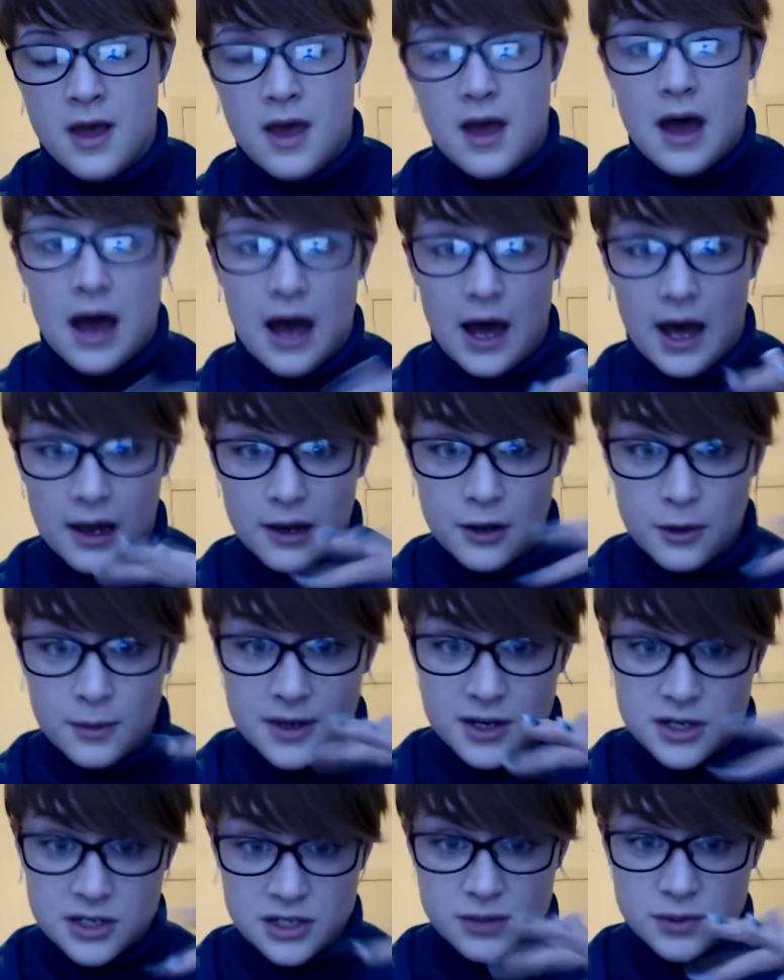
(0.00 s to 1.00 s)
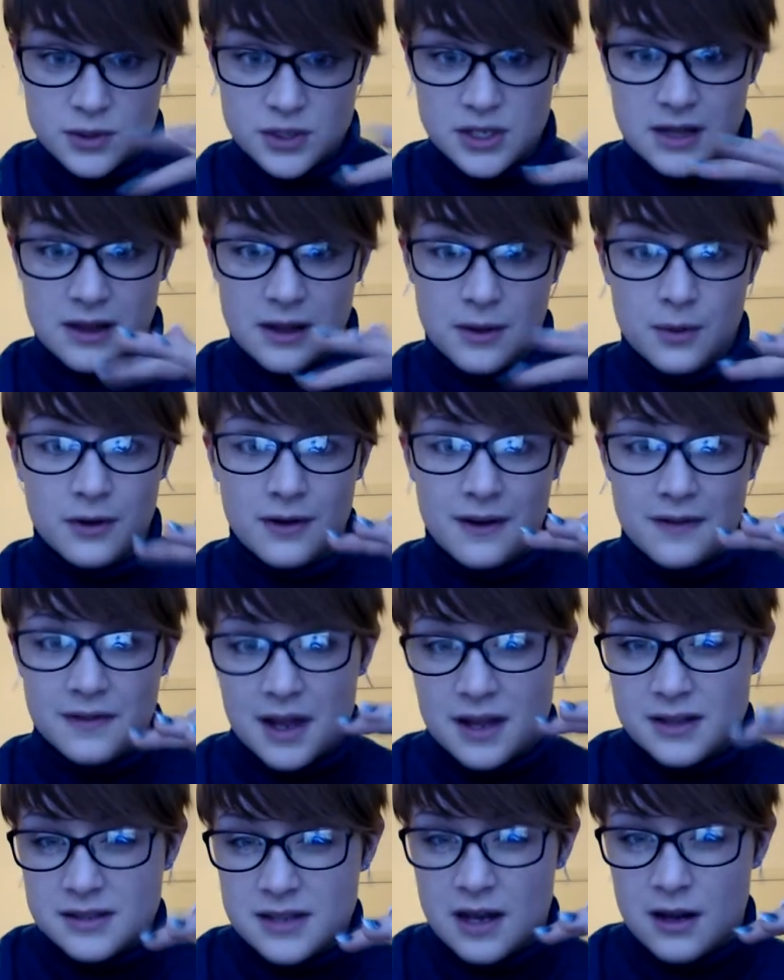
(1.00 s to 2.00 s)
a little bit of dishwashing liquid around the
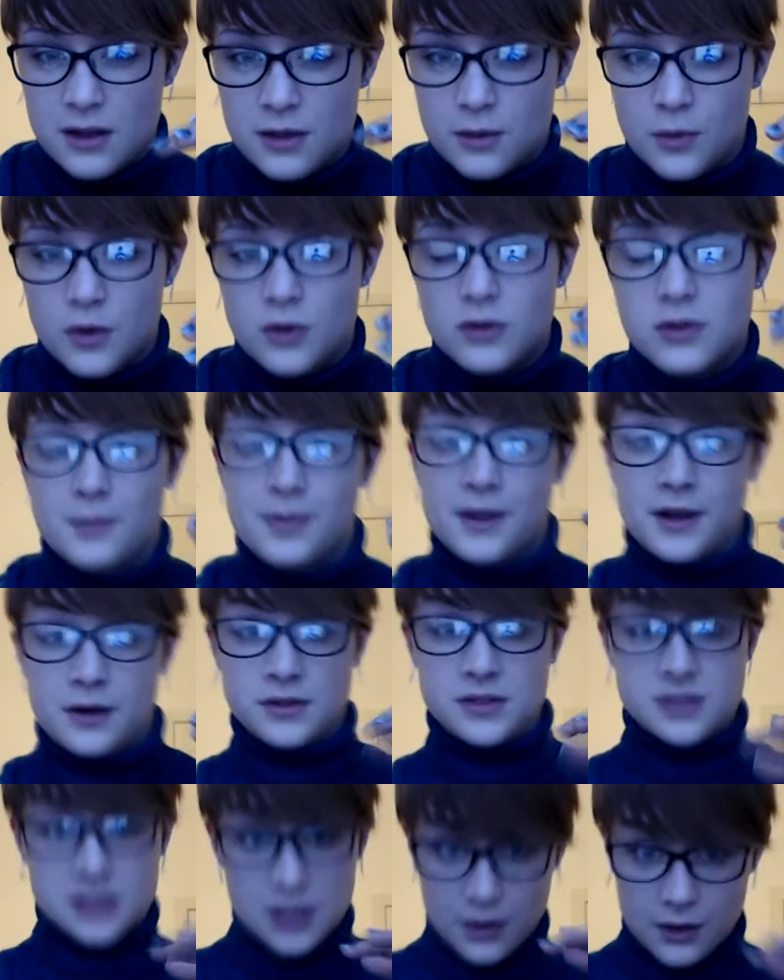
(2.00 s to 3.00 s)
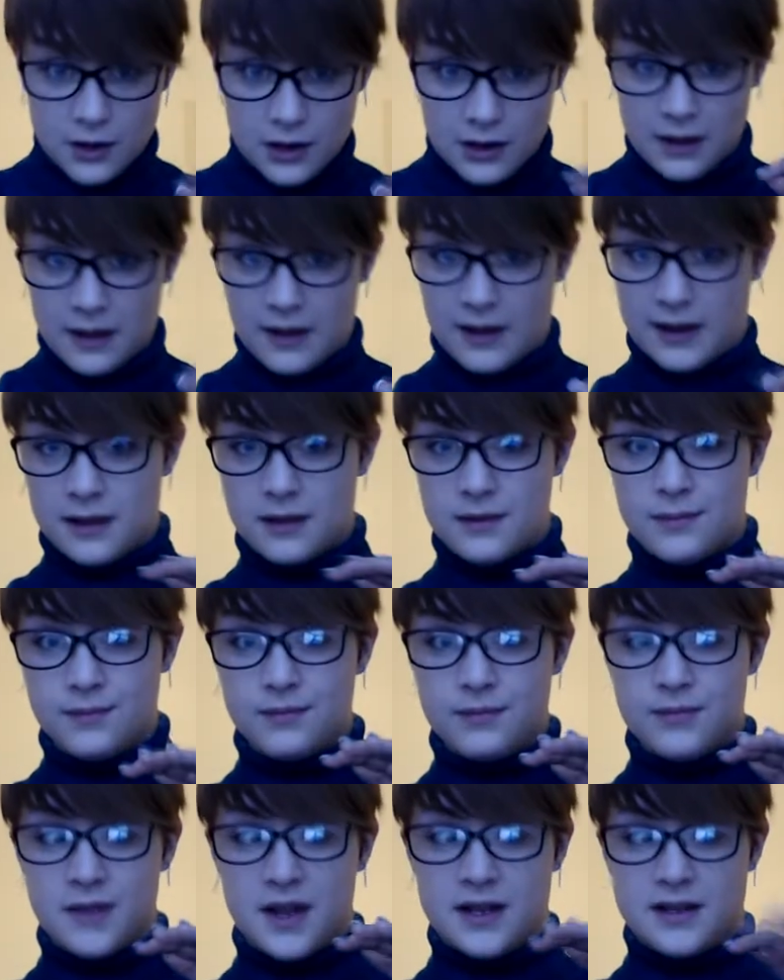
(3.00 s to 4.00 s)
outside of the wound, the blood will sit on it like
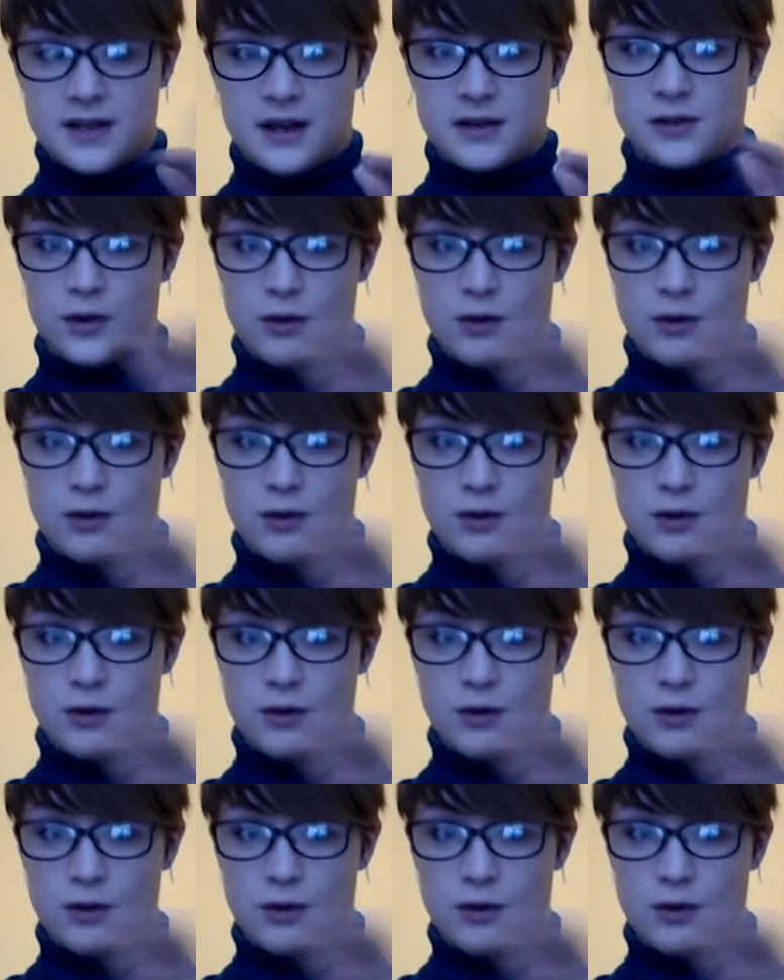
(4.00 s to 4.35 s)
it does on